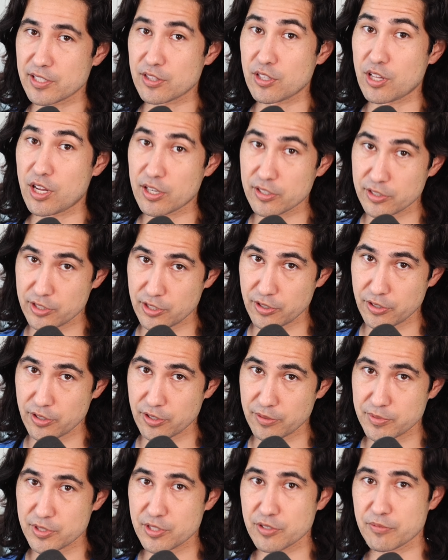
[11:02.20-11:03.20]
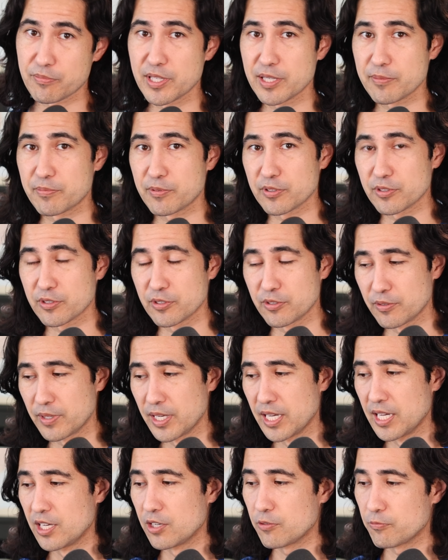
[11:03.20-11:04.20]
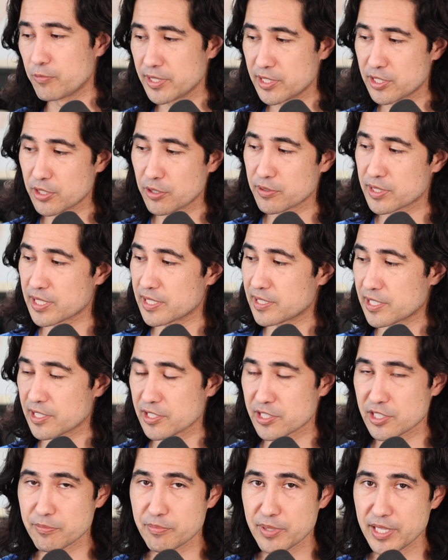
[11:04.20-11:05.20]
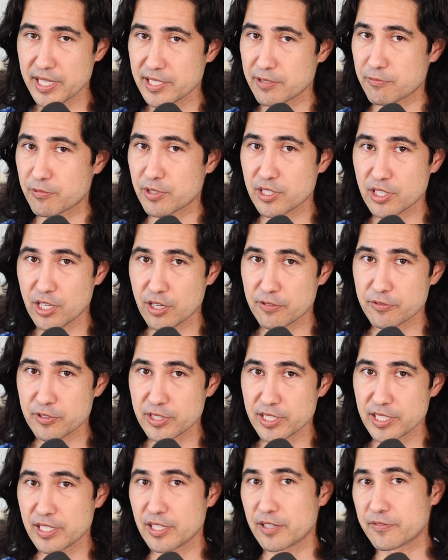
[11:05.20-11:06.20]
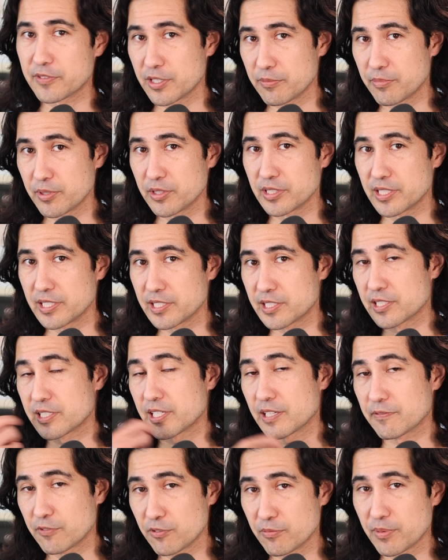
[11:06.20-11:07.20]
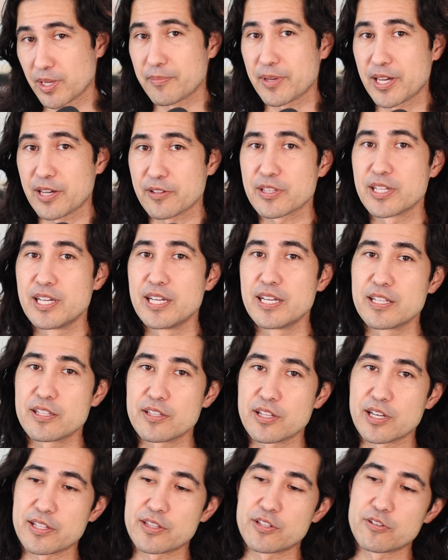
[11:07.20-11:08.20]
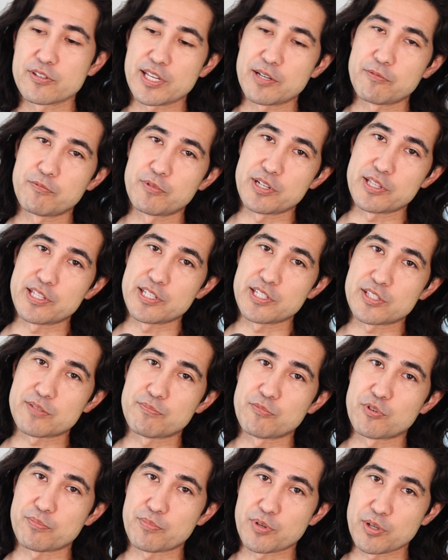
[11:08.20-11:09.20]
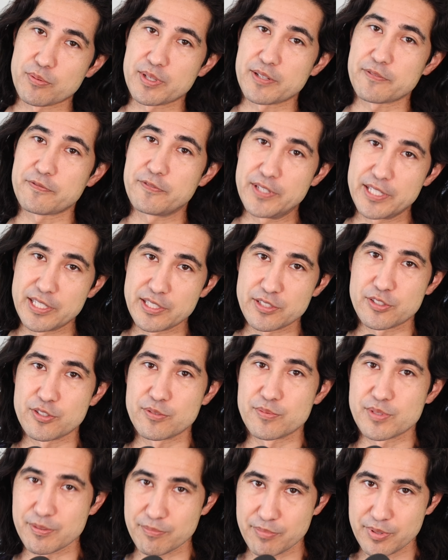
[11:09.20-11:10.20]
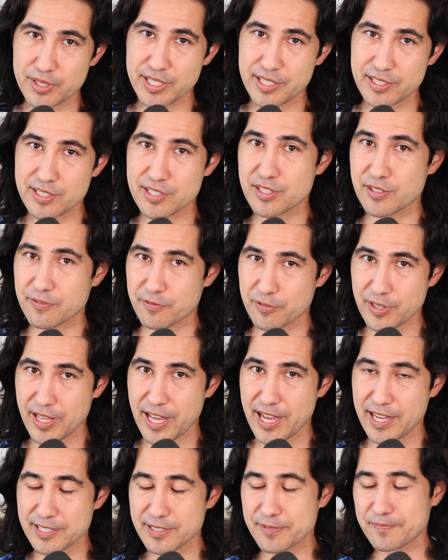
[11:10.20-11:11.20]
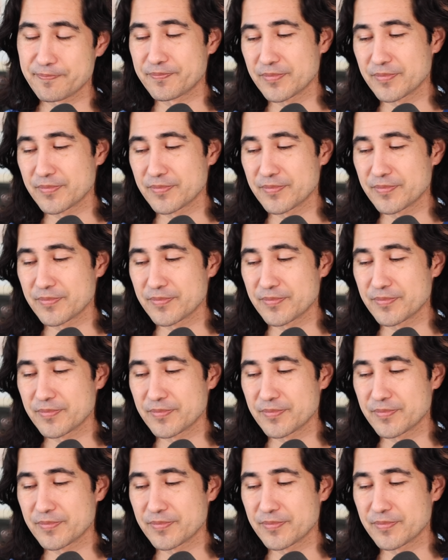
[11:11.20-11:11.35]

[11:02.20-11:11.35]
long term. So people who we don't anticipate recovery of the ability to take food by mouth, they'll get one of these more permanent feeding tubes in place for that.